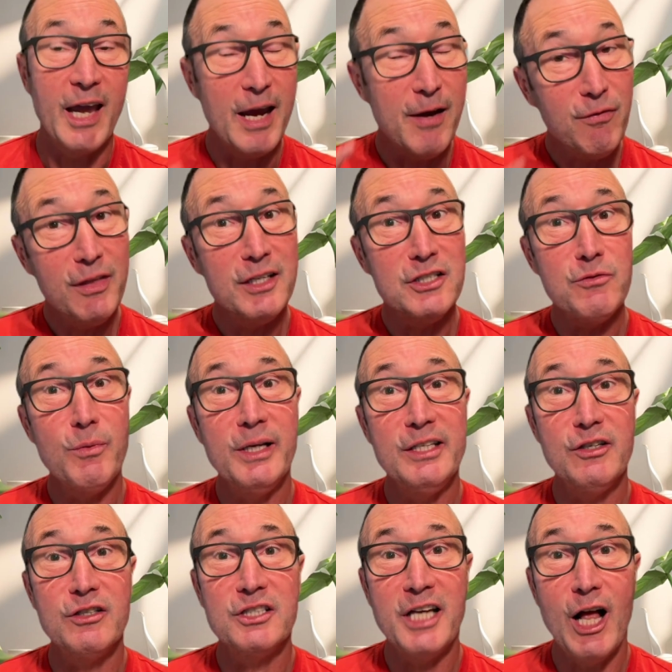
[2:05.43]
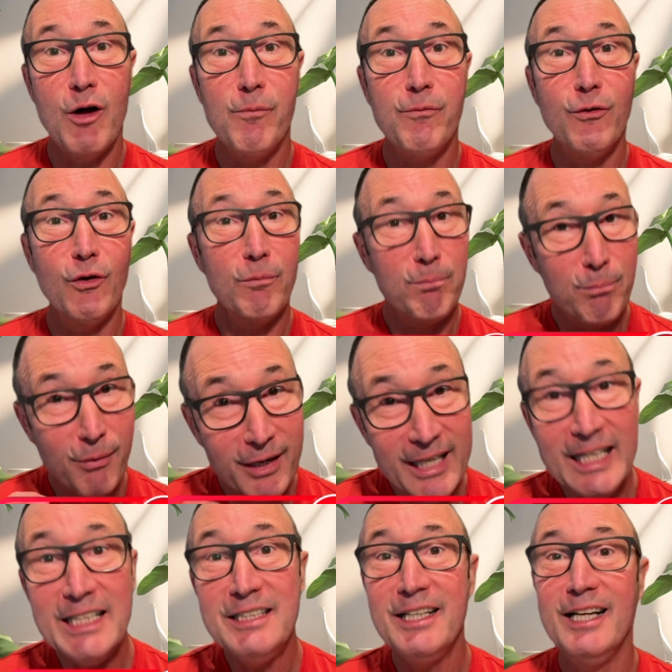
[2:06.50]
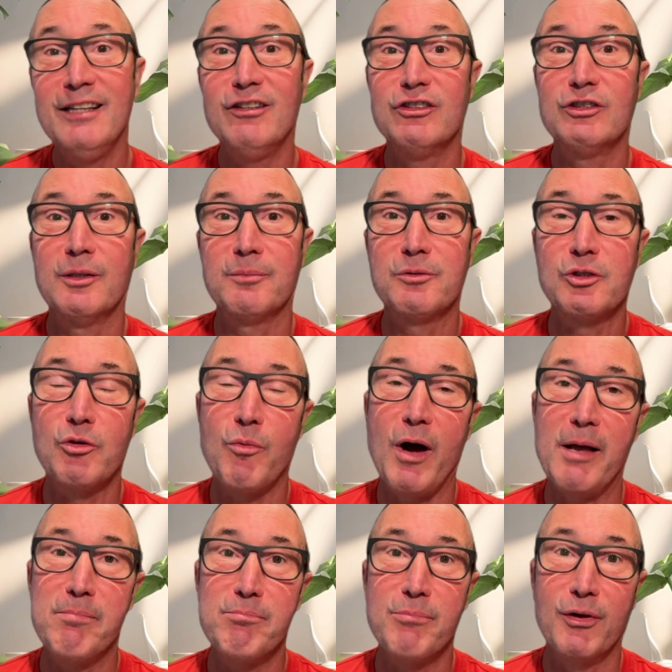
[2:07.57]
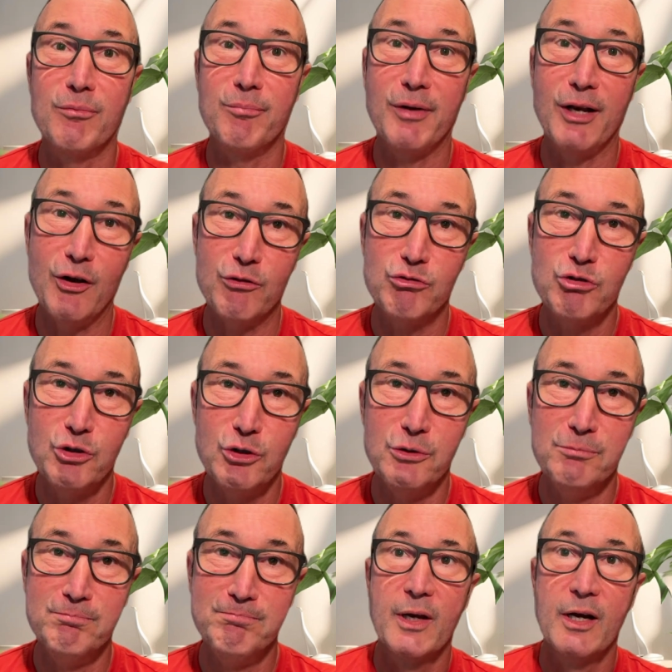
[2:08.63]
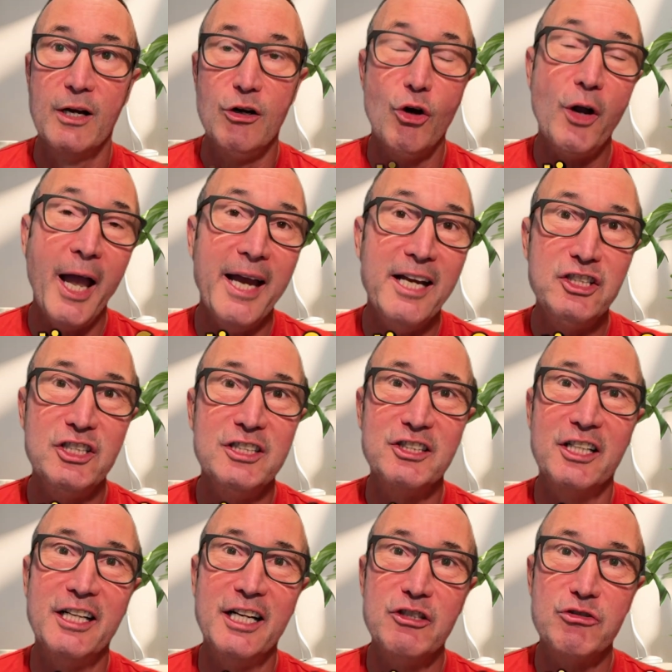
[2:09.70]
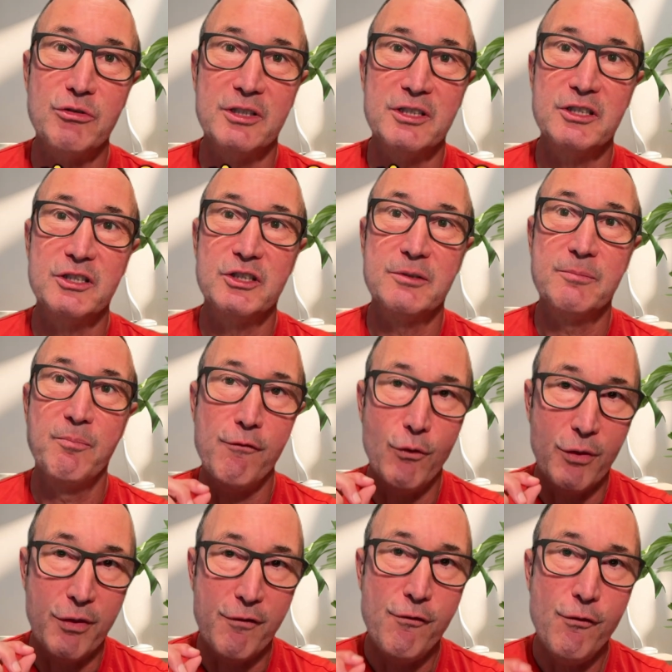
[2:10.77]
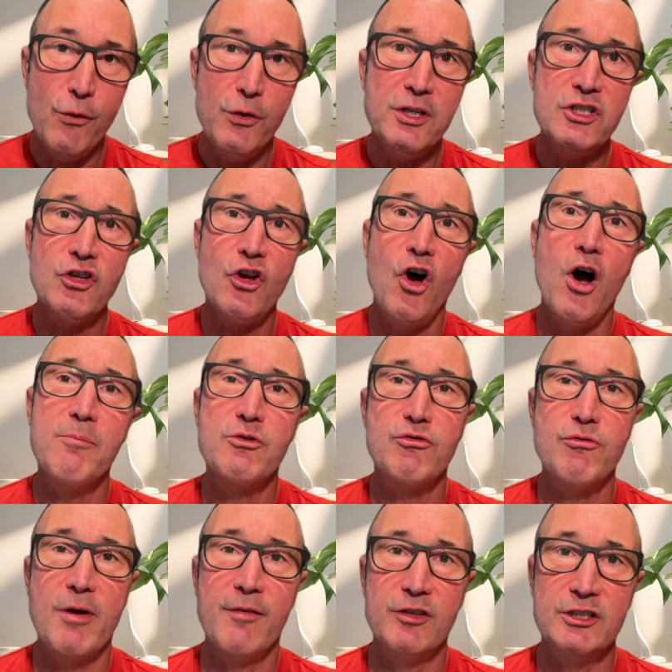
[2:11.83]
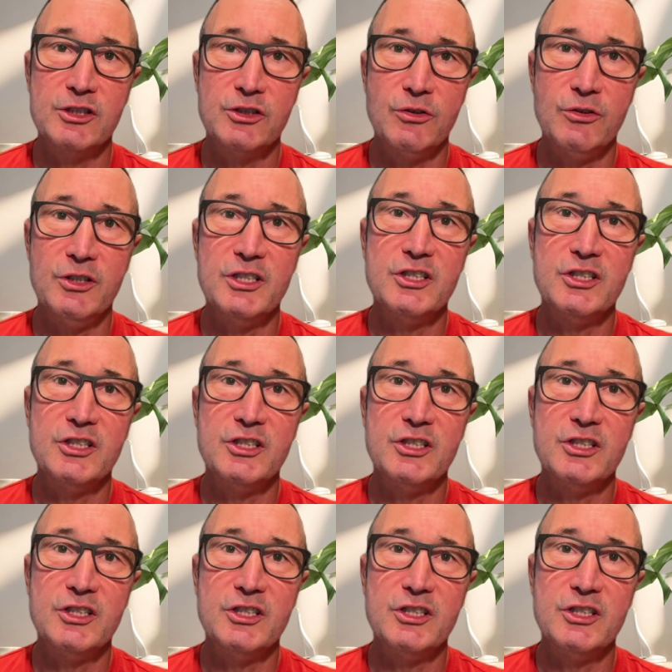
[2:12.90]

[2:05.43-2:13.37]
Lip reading: If this video is helpful, please hit the subscribe button below too. Locations and interests. For the first time travelers to New